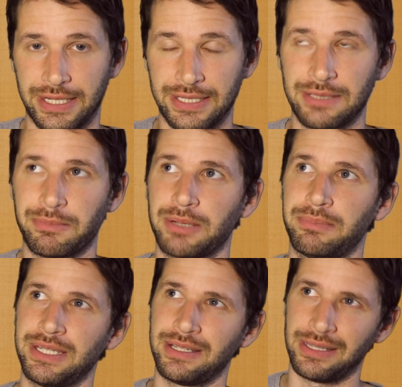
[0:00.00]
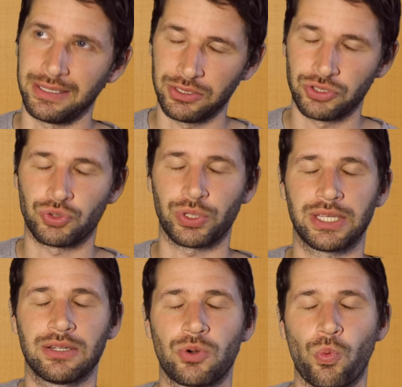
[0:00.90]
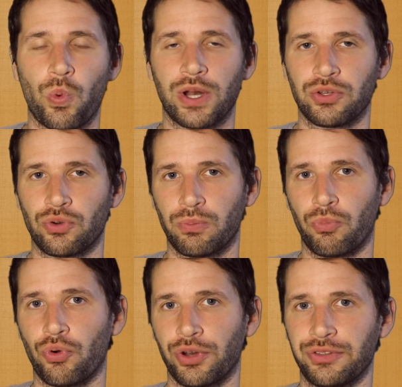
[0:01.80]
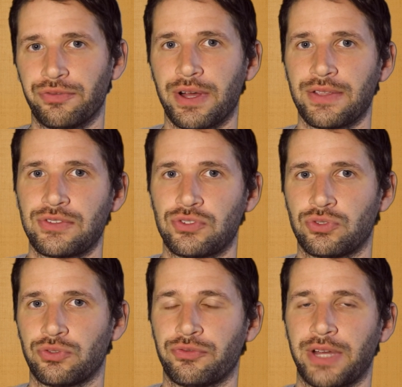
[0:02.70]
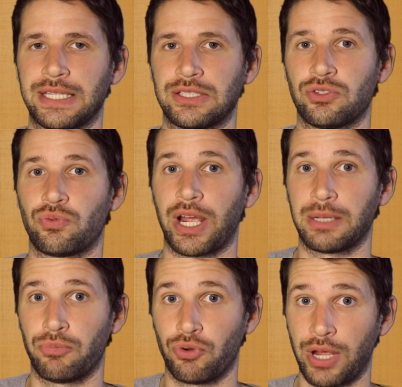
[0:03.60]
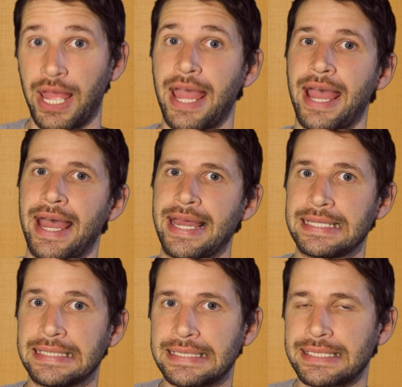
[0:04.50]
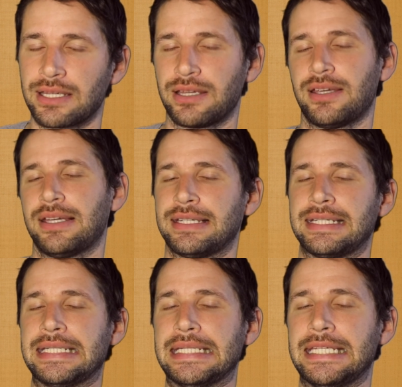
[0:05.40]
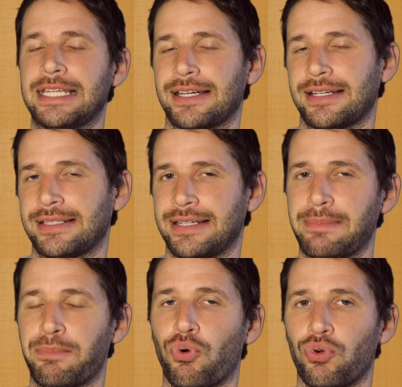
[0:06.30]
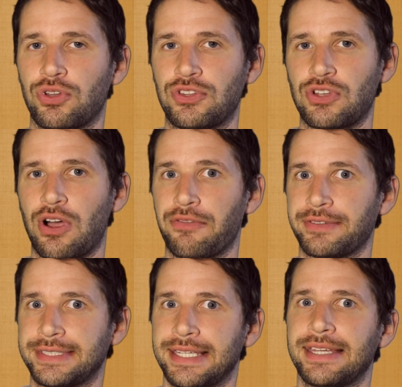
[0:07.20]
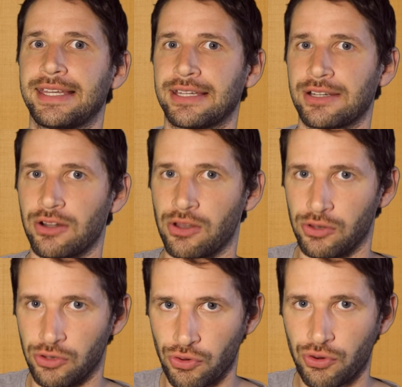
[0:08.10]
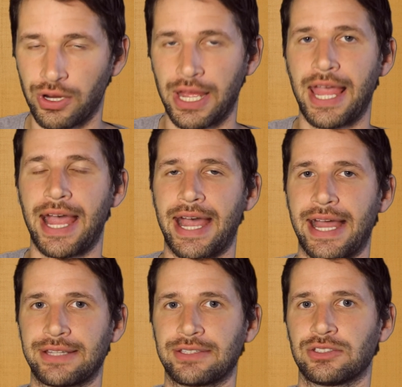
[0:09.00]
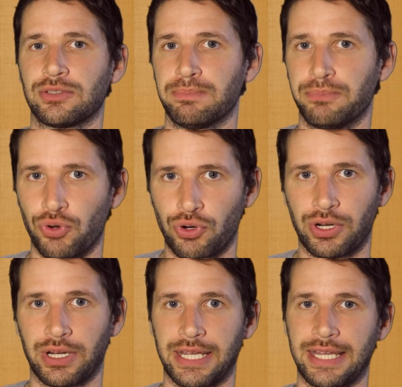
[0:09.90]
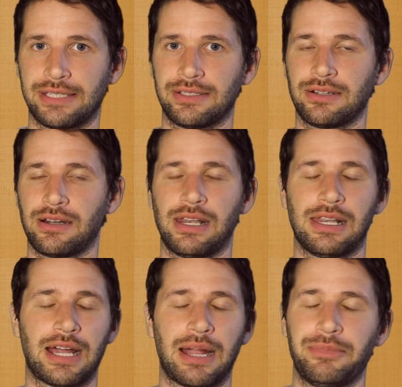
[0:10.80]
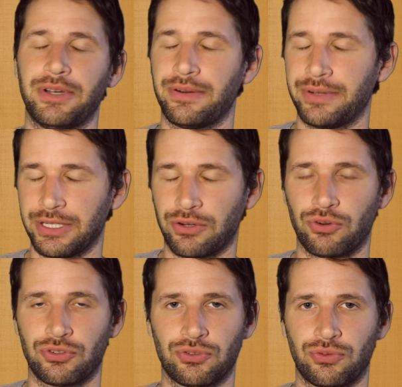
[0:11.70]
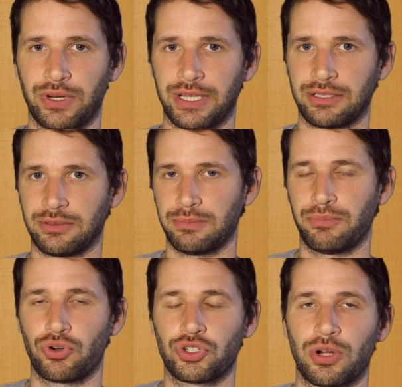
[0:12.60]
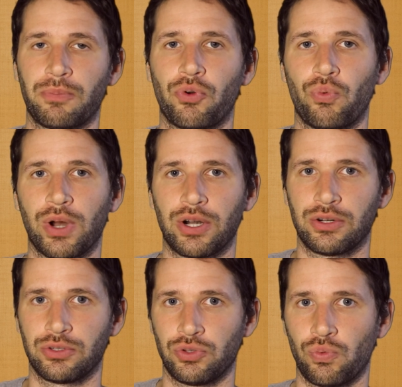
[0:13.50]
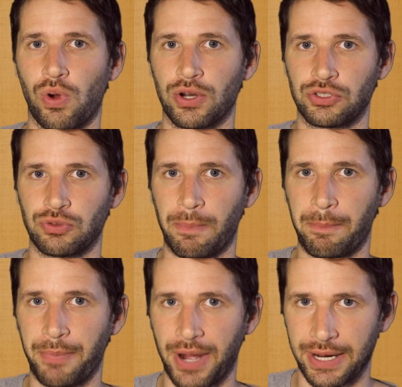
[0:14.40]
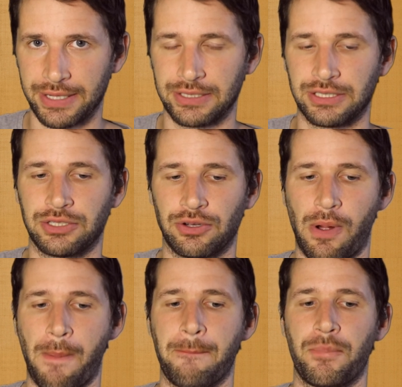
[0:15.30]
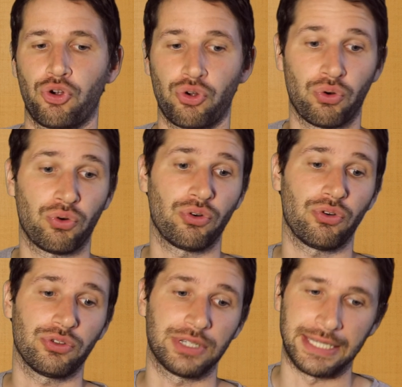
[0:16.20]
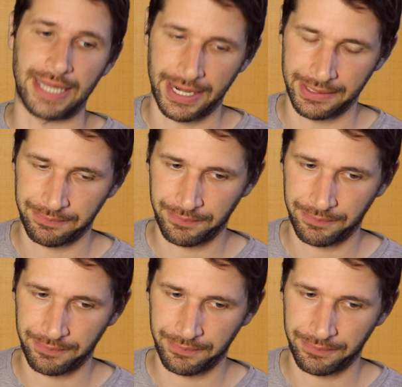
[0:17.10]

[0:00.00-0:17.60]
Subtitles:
And this might be a little trickier when you're more advanced to find the right book. Hence the importance of taking a look at the book in the library or so in the bookshop where you want to buy the book or online.